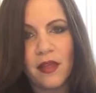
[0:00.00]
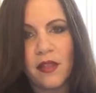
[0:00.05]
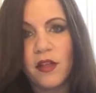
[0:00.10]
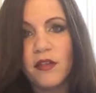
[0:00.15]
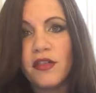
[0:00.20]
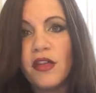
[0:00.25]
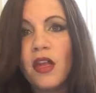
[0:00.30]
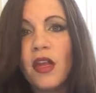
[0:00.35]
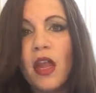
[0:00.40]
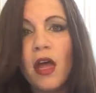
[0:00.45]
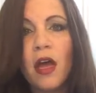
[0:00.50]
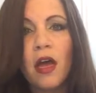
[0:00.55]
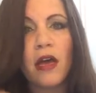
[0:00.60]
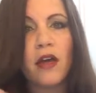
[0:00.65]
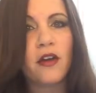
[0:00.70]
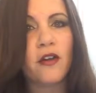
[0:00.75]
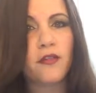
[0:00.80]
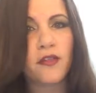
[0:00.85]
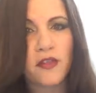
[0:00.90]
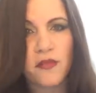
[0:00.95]
There's a
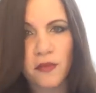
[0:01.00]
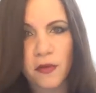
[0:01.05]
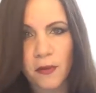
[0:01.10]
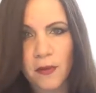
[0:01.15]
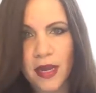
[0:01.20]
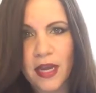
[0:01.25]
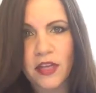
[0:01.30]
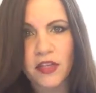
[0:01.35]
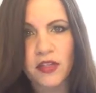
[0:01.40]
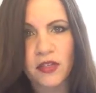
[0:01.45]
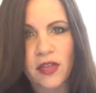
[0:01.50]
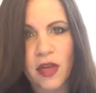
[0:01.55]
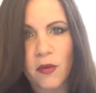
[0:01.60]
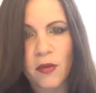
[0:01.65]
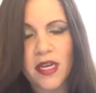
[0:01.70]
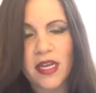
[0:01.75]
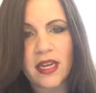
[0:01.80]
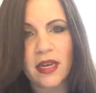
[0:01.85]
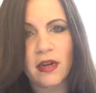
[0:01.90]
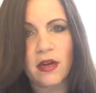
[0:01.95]
lot of information that
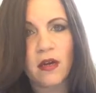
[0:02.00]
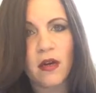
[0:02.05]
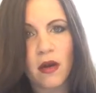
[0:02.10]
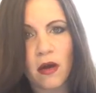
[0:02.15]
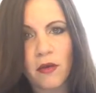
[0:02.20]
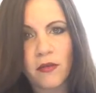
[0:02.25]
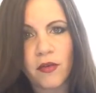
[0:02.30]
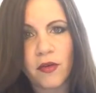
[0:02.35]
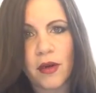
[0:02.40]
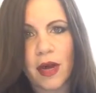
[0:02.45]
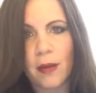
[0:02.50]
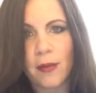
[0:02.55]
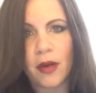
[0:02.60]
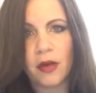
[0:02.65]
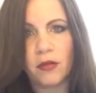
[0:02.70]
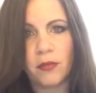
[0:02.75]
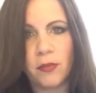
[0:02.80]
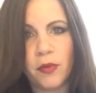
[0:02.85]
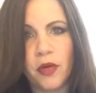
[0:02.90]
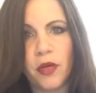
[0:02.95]
we can cover
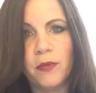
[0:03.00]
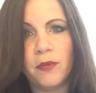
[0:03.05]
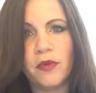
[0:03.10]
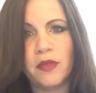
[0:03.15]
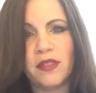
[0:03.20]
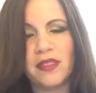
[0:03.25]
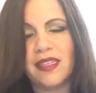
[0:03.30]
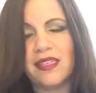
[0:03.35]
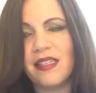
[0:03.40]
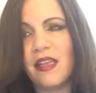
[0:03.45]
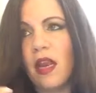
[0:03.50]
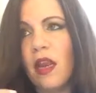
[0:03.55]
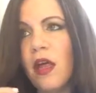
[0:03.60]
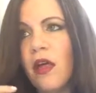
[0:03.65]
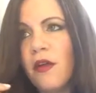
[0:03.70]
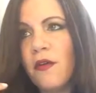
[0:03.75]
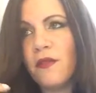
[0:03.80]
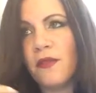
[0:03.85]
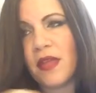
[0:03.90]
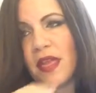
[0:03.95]
about purpose. There's a
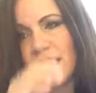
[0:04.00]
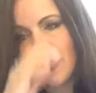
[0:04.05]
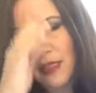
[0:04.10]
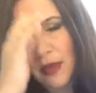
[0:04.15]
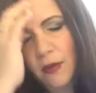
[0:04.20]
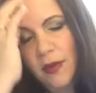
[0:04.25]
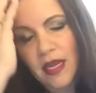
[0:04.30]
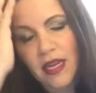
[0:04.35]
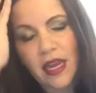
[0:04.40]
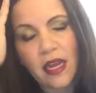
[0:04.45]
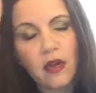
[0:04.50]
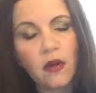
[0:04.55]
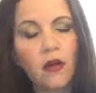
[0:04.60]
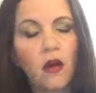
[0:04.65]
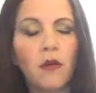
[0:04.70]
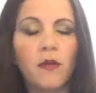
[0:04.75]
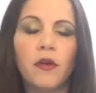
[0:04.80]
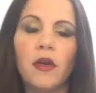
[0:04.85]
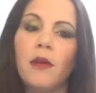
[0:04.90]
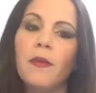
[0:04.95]
lot of things that we can
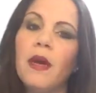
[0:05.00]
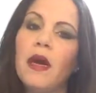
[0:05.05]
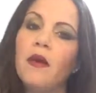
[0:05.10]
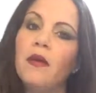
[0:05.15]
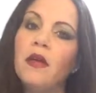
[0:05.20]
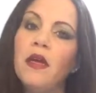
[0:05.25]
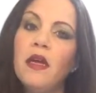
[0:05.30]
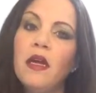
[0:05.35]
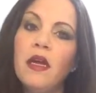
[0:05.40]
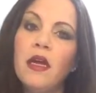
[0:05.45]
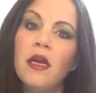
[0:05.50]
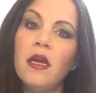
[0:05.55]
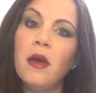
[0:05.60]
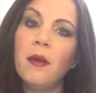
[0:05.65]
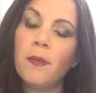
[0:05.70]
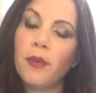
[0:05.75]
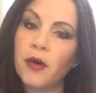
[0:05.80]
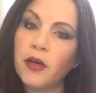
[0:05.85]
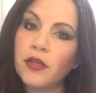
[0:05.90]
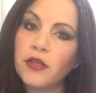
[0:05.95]
cover about
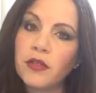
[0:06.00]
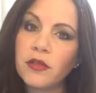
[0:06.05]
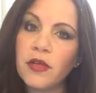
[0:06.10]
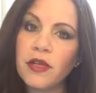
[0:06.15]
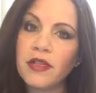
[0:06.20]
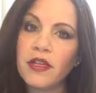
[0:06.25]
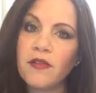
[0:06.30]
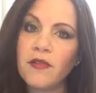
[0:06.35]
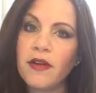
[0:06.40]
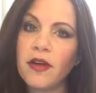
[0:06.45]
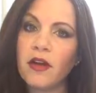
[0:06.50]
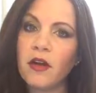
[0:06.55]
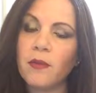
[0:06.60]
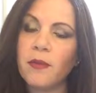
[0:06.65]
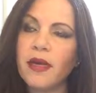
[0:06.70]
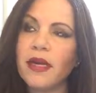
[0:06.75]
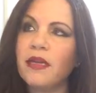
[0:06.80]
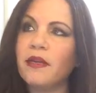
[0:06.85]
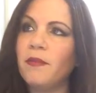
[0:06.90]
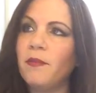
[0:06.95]
personal
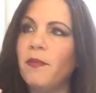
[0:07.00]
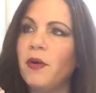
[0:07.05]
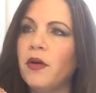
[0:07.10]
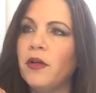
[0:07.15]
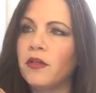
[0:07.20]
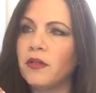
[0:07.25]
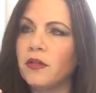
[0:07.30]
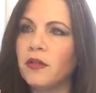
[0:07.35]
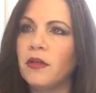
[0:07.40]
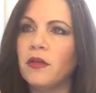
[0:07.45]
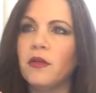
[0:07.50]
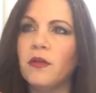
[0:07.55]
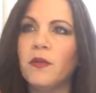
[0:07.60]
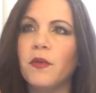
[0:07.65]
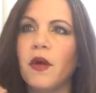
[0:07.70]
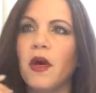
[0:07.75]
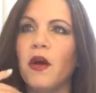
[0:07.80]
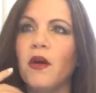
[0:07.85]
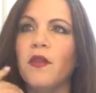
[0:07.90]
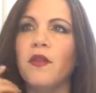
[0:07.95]
development, personal
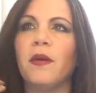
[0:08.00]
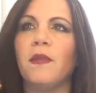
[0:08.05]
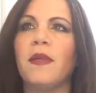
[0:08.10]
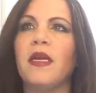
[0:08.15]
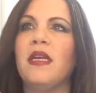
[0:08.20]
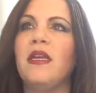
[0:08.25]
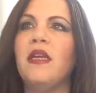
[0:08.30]
growth.